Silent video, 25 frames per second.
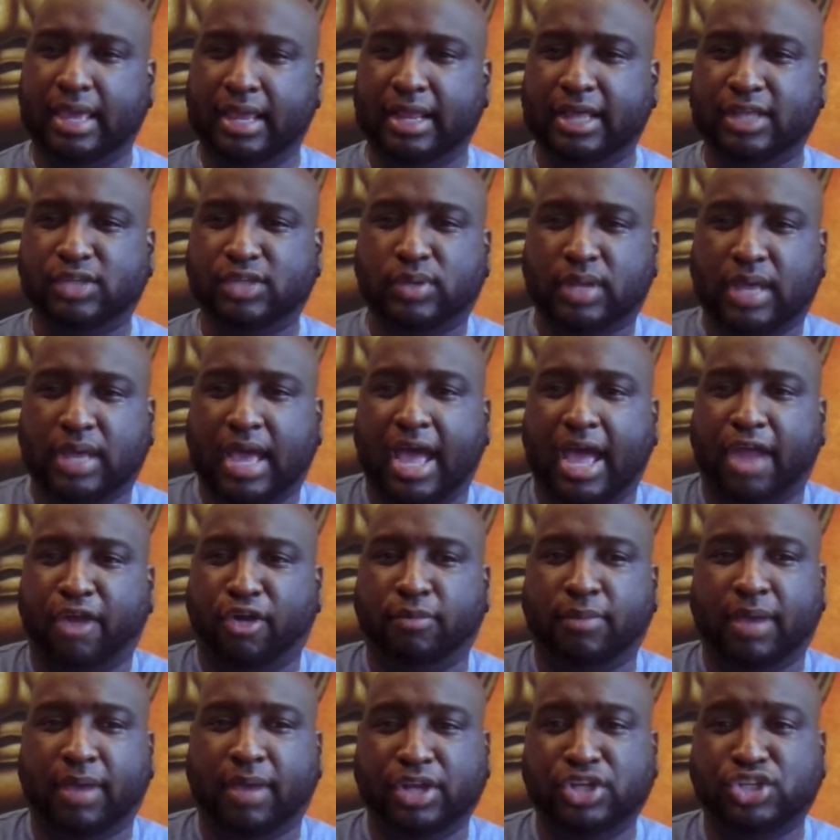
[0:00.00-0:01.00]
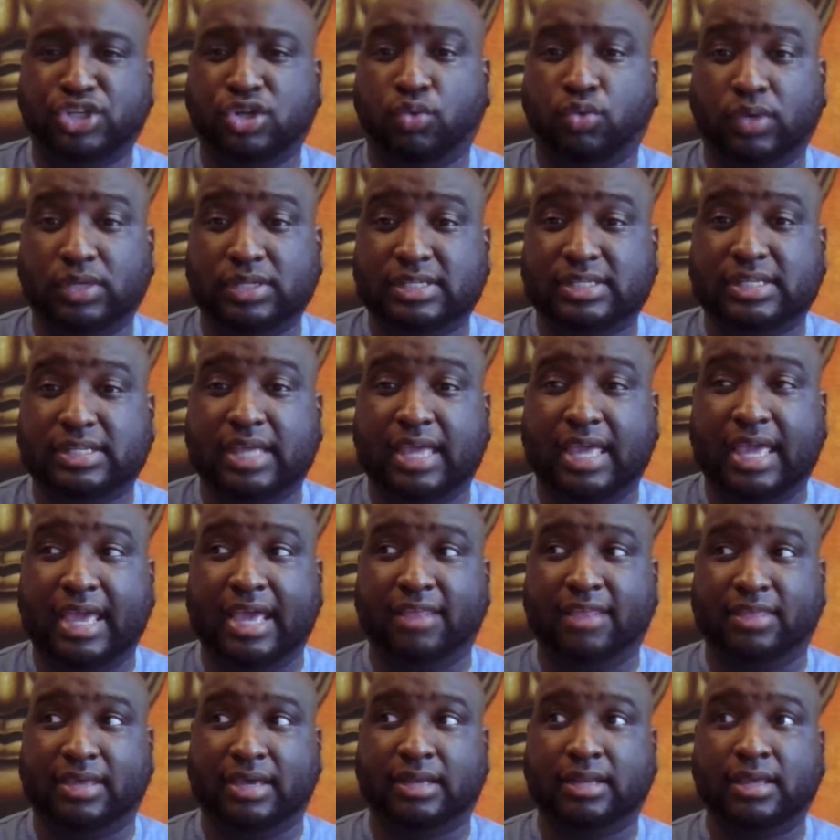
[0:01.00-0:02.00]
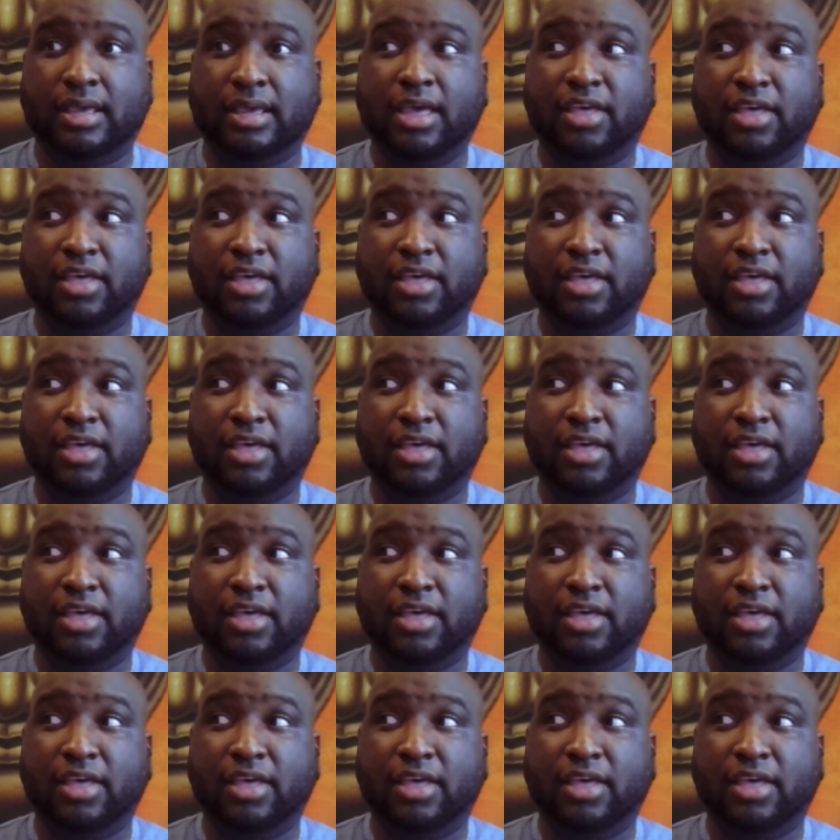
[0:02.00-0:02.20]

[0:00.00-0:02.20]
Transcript: That's what a hiring manager wants to hear, that